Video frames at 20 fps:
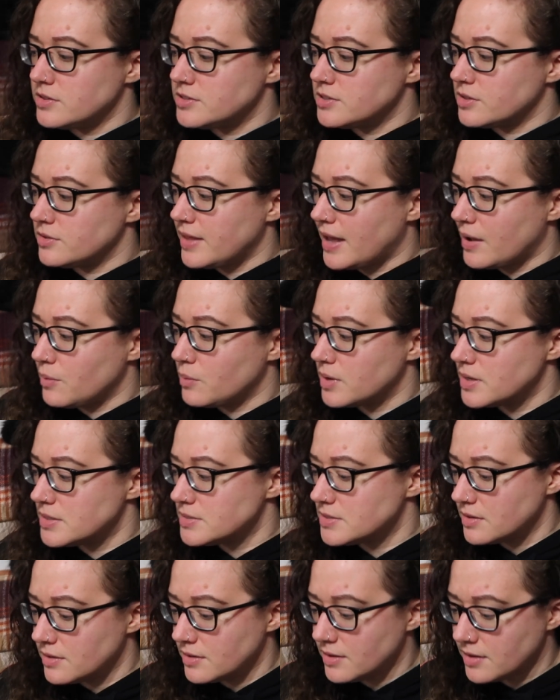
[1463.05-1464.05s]
so that
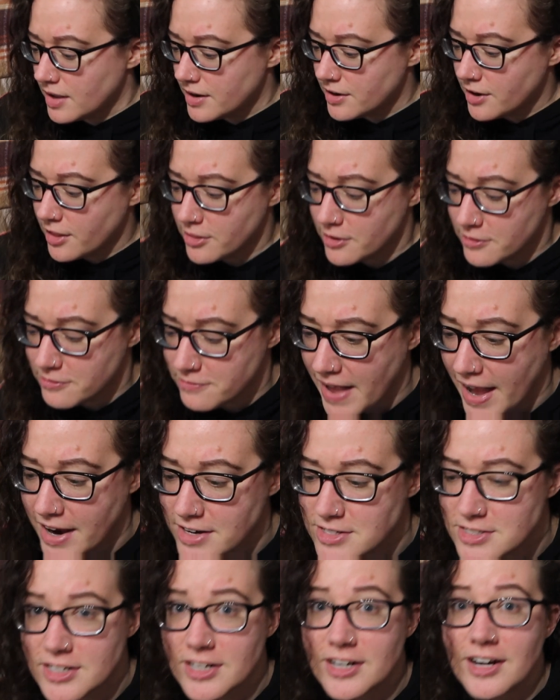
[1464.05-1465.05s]
was another
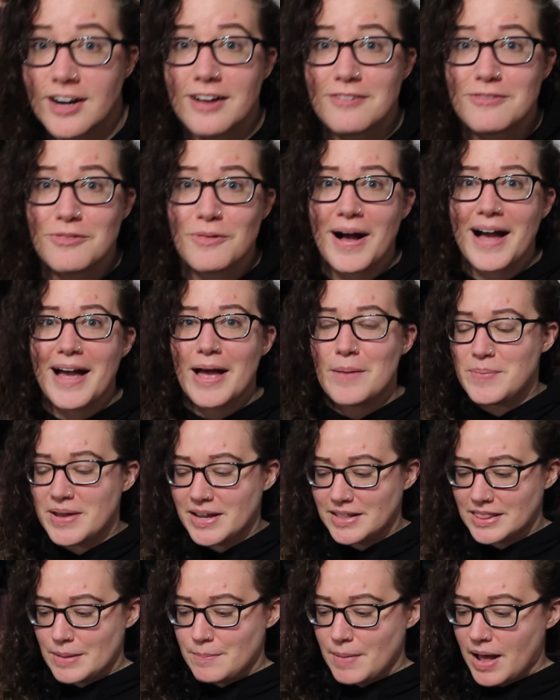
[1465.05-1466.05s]
factor of why I
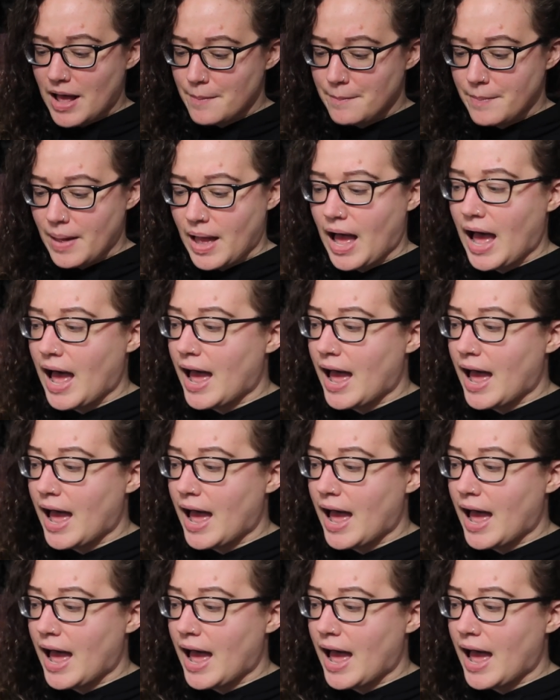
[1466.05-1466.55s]
picked them up.